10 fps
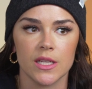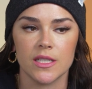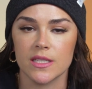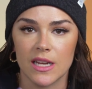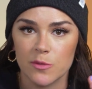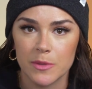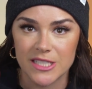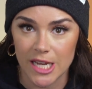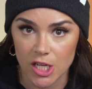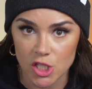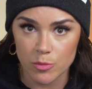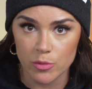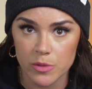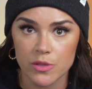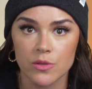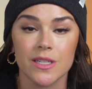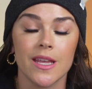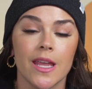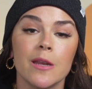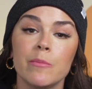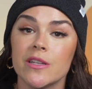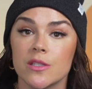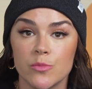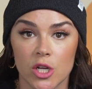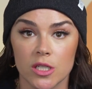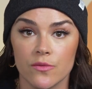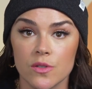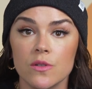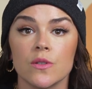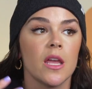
It doesn't have to be a tangible result. It can be a subjective result.